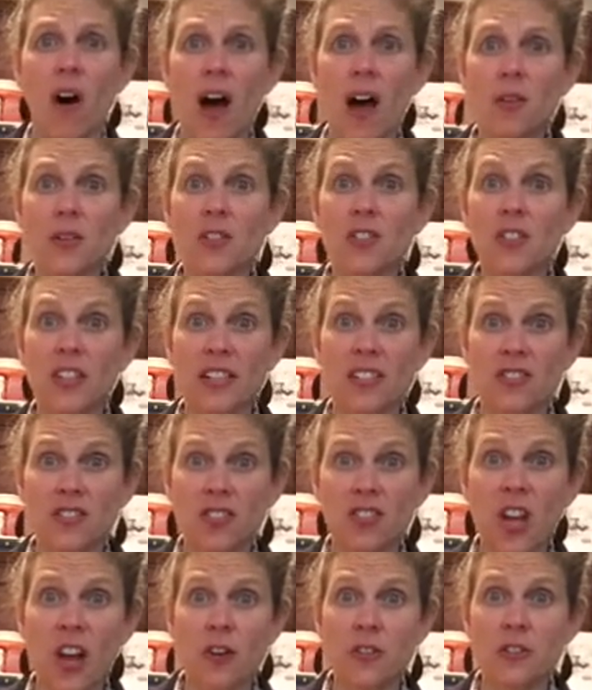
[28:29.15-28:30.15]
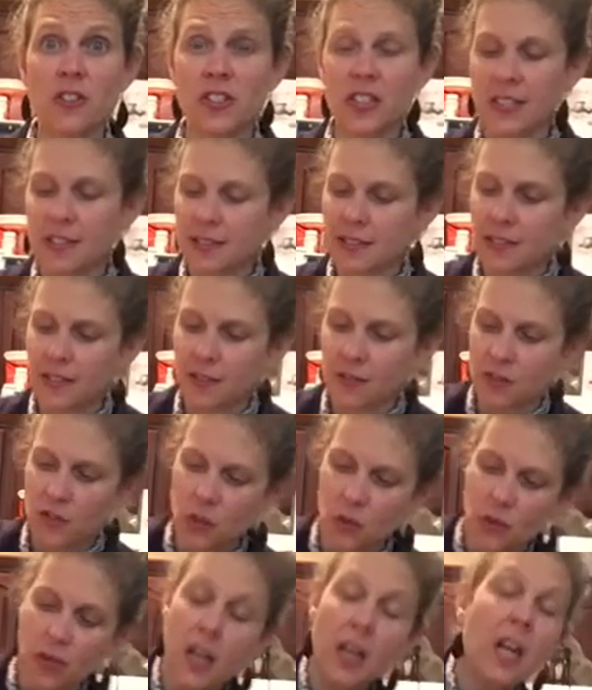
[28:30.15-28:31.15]
I was like so sensitive
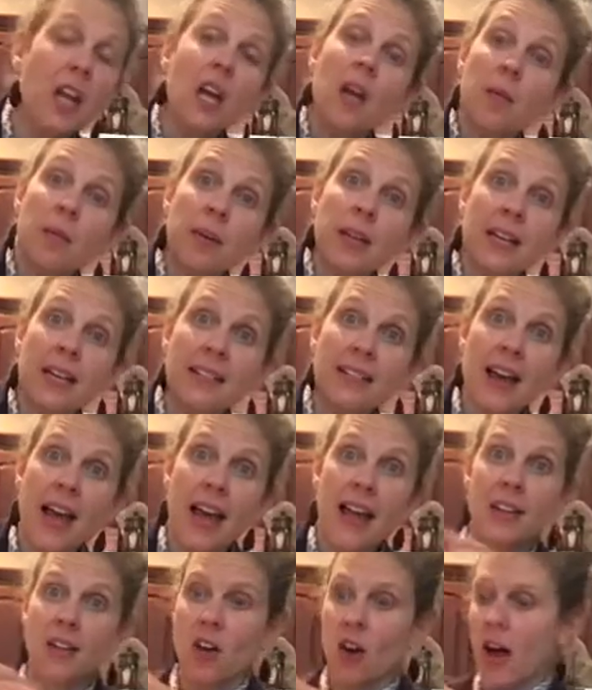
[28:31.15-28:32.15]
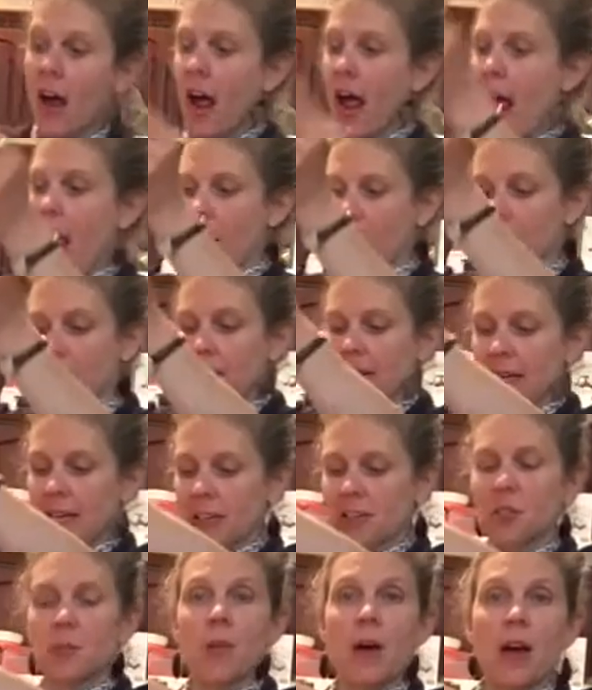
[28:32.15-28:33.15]
to it because I had not been
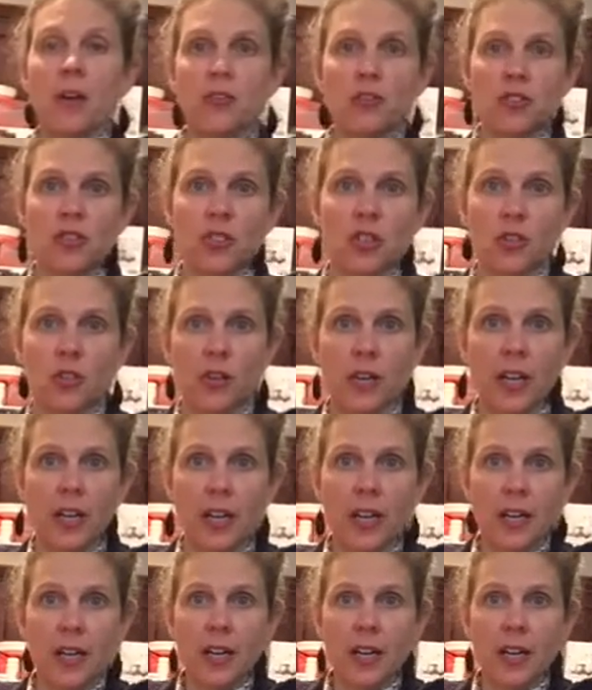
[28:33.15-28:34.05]
exposed to it.